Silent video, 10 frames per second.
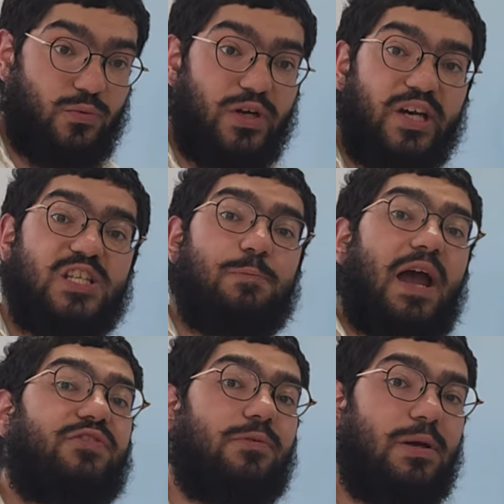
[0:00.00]
We
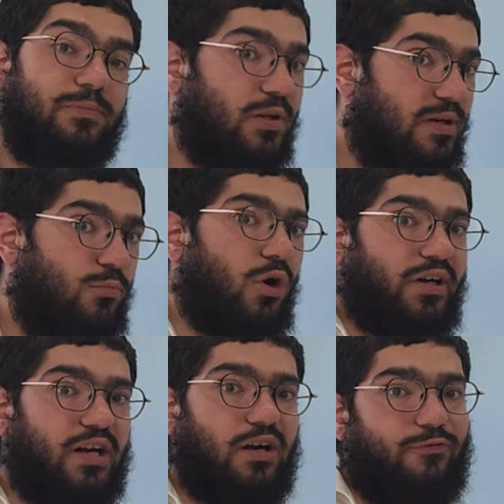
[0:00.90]
expect from him to be more
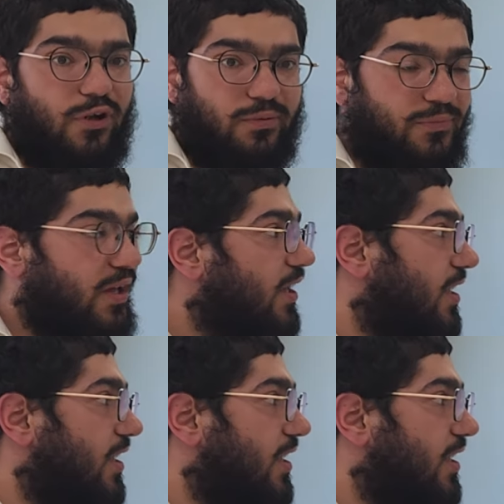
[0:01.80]
careful.